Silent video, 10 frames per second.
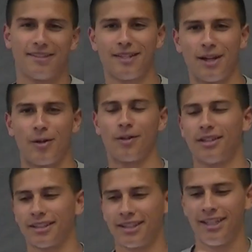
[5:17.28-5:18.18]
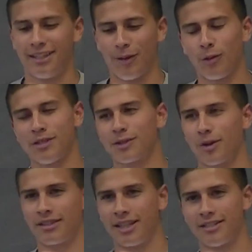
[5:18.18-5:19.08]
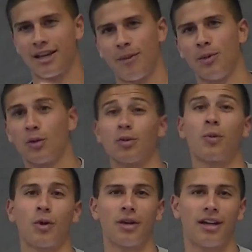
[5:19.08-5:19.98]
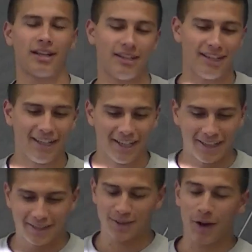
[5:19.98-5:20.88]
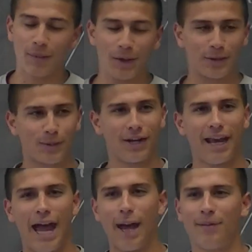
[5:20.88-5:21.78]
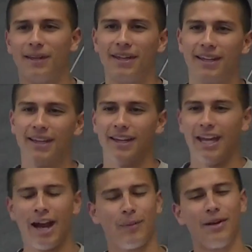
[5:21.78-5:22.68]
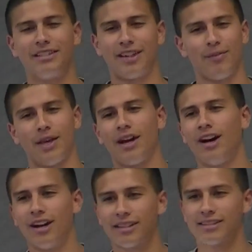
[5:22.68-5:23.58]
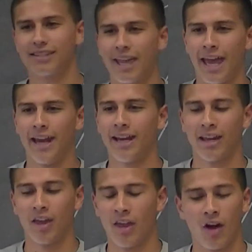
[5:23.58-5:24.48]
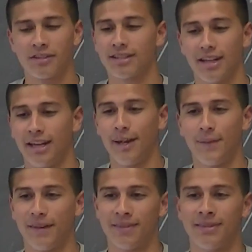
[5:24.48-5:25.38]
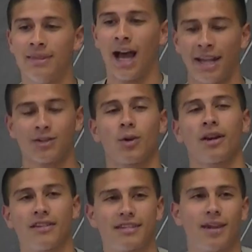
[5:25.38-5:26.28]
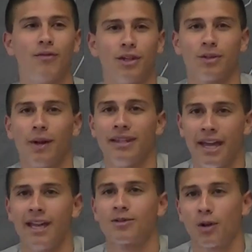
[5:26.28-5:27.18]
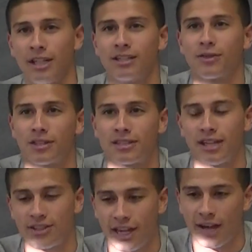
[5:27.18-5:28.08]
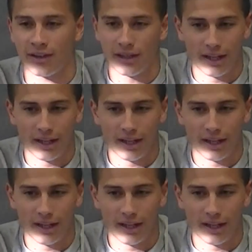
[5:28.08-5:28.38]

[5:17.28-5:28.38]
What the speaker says: you know, the kid that wouldn't score a touchdown but would report on it. So everybody was pretty happy. Everybody's giving me hugs, and all of a sudden it hit me. I scored on the same field. My dad scored his first touchdown